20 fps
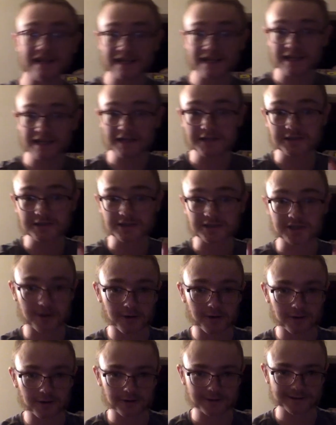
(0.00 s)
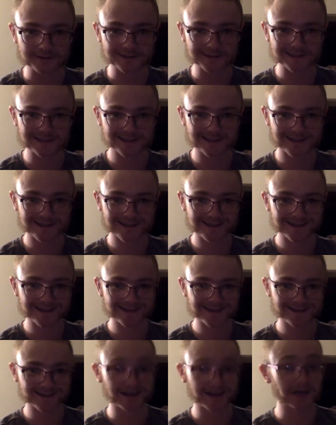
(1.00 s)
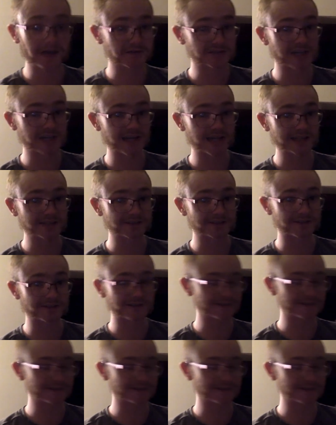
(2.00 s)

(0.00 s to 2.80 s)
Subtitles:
in charge of China during